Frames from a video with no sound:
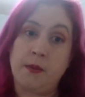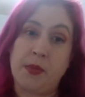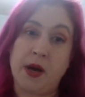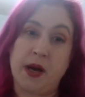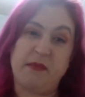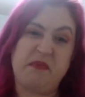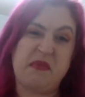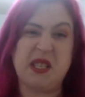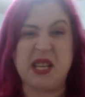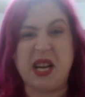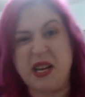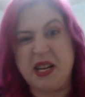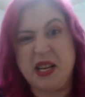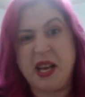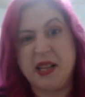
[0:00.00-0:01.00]
but
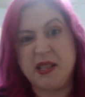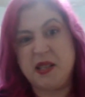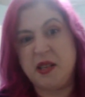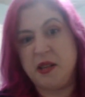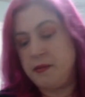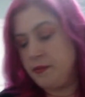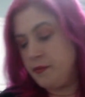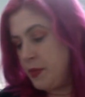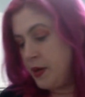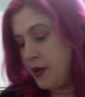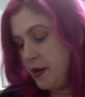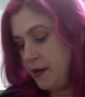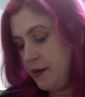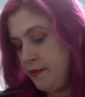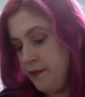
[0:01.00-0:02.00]
decided against it.
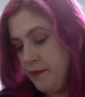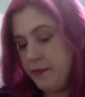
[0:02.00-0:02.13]
But